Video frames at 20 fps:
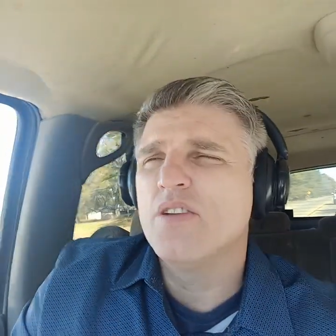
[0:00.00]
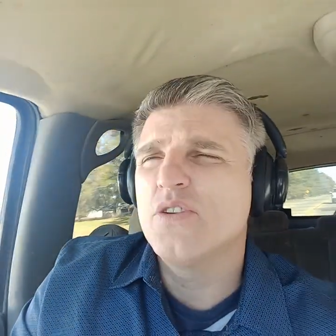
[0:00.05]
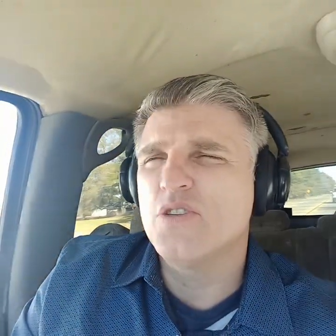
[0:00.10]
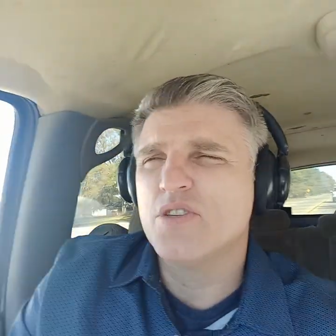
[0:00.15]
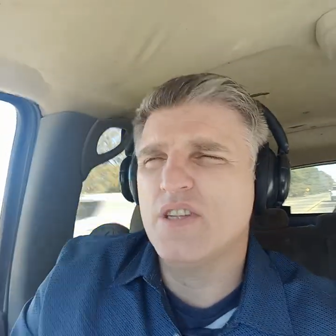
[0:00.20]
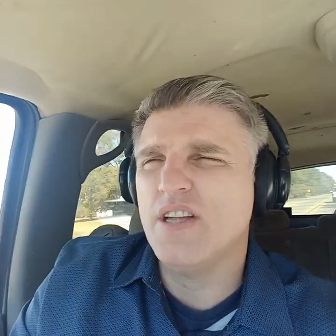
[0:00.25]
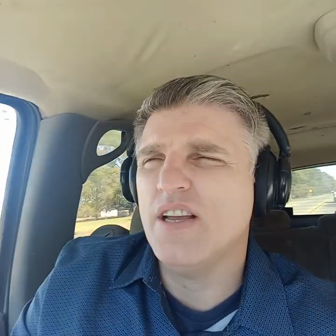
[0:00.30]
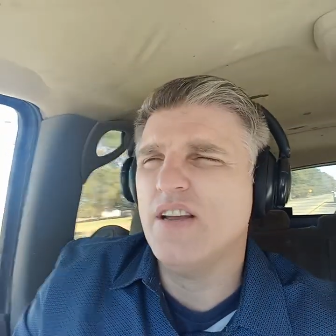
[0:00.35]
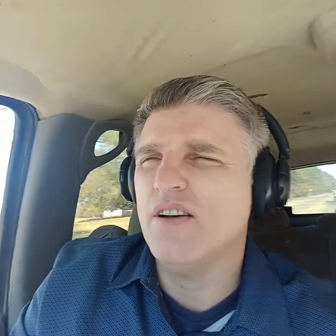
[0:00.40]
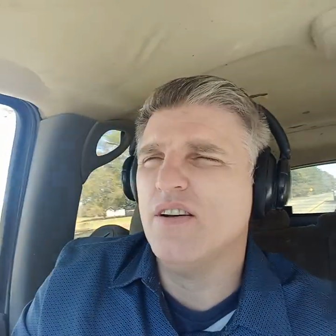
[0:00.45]

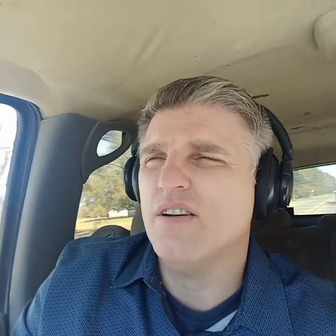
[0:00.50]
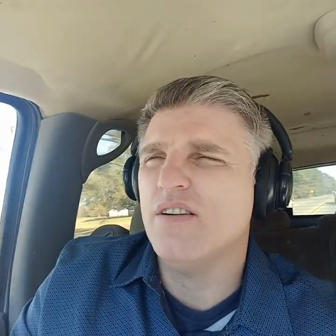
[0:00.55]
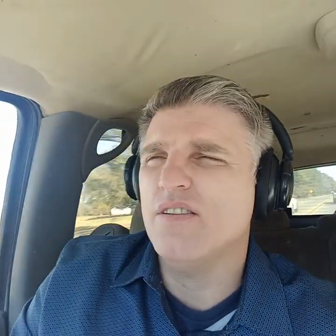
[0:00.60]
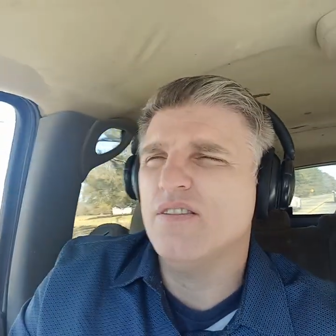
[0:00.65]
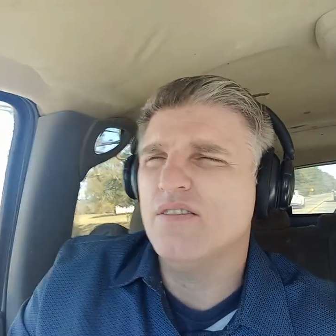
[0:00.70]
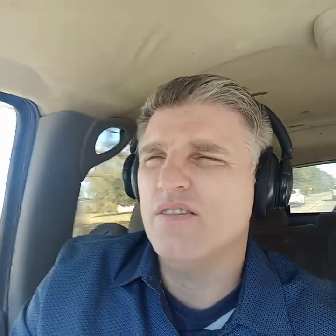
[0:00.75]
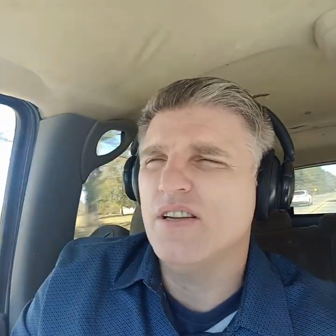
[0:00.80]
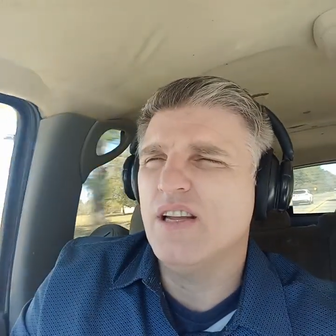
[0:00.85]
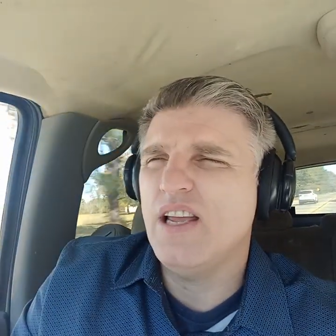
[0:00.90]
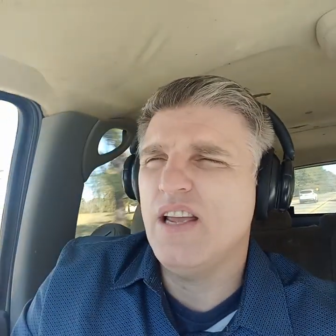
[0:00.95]
still,
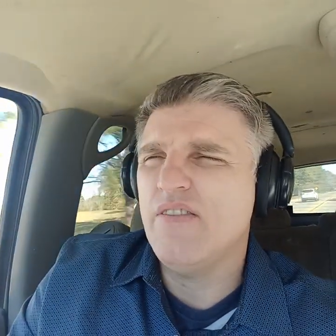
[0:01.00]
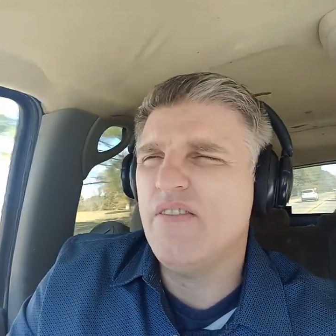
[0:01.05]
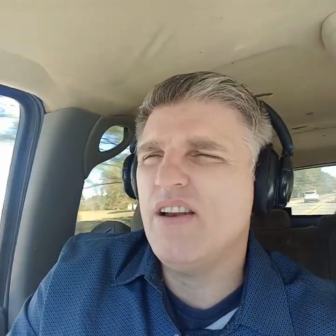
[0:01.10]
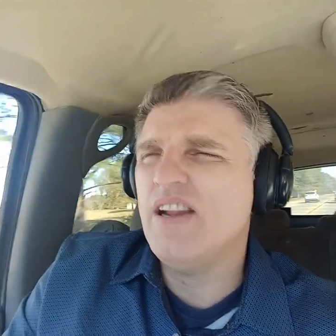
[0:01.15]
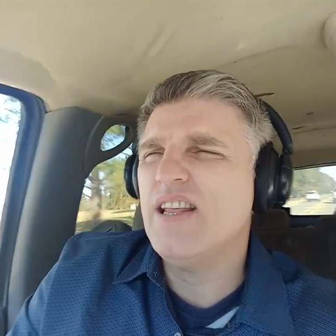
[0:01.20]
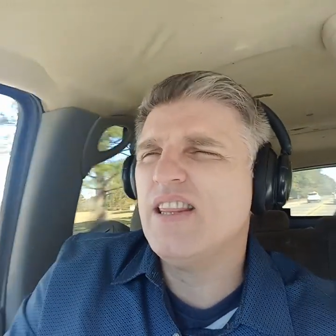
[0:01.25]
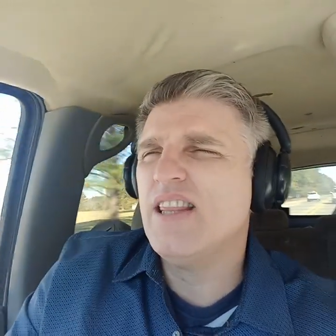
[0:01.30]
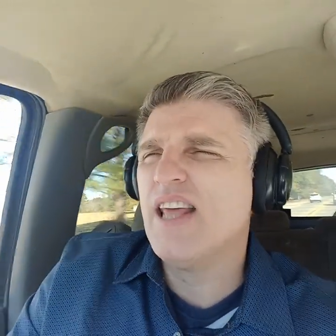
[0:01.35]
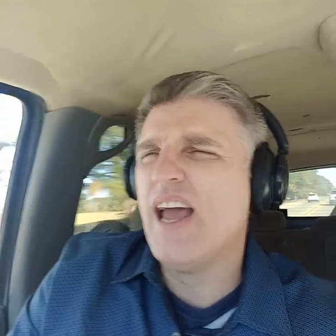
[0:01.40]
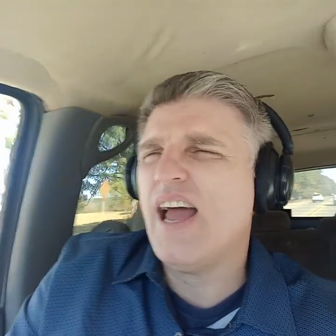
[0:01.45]
even
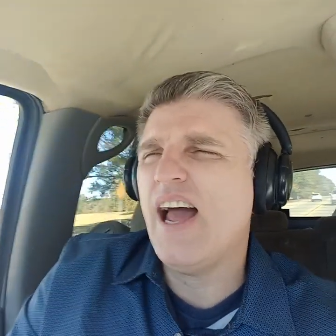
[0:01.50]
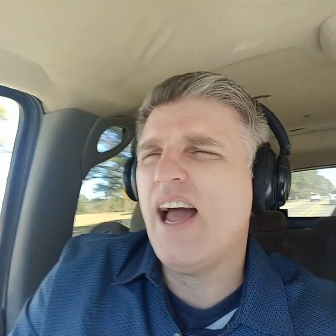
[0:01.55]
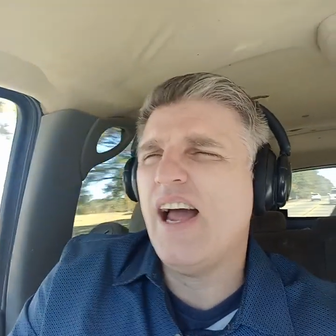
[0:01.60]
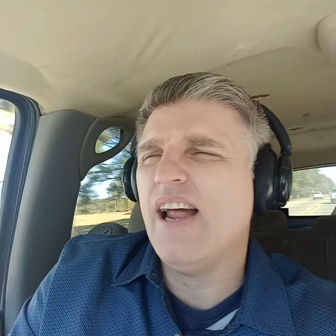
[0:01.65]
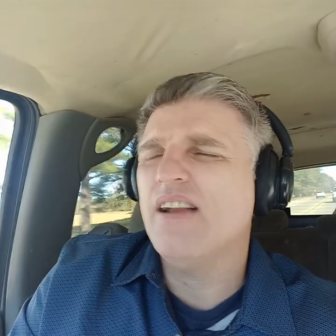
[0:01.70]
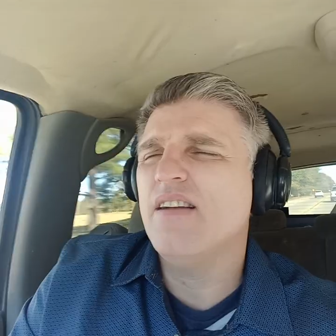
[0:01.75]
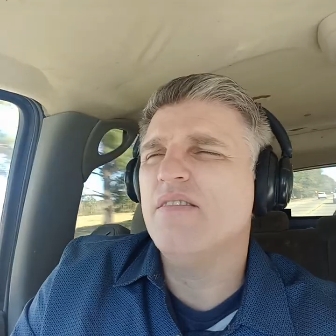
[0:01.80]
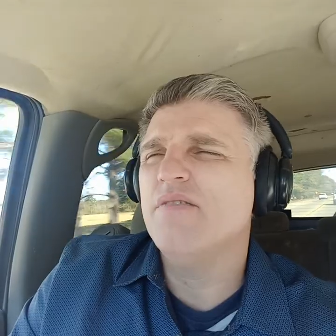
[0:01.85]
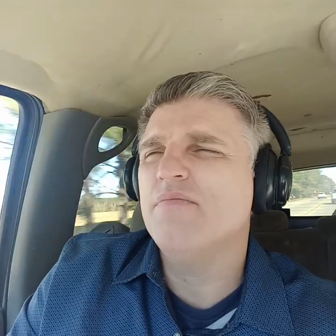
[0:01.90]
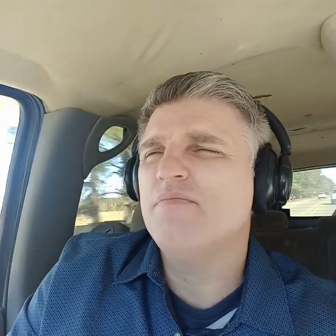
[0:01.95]
at that,